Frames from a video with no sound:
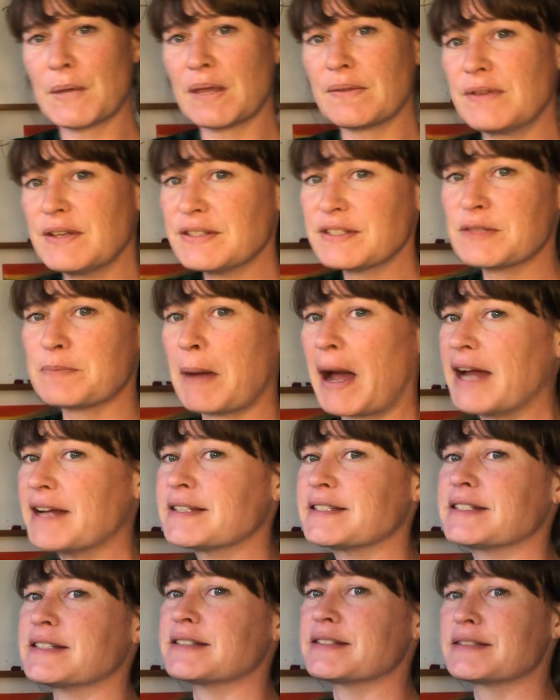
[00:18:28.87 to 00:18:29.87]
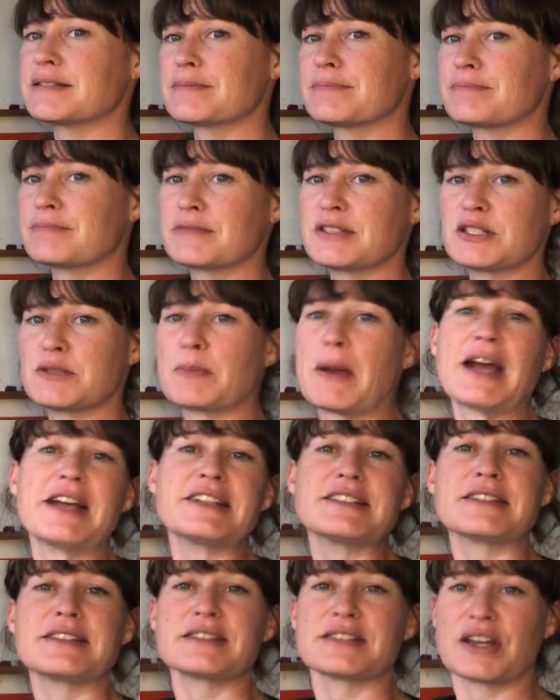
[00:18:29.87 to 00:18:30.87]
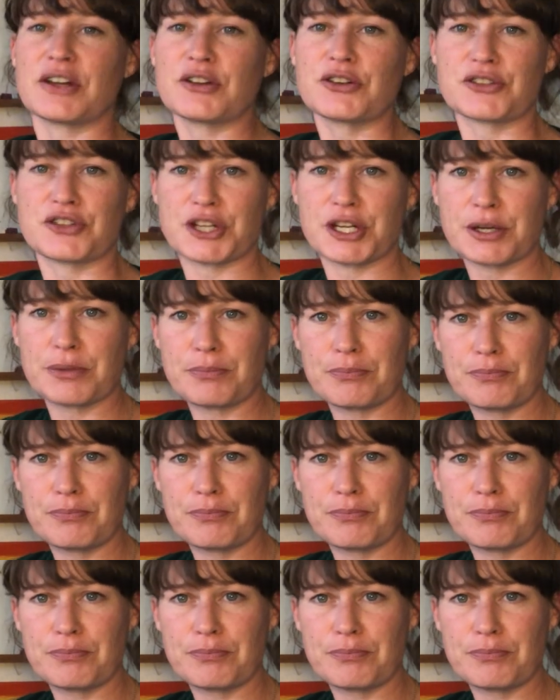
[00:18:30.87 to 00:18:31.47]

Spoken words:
This is Pisces. This is Pisces energy.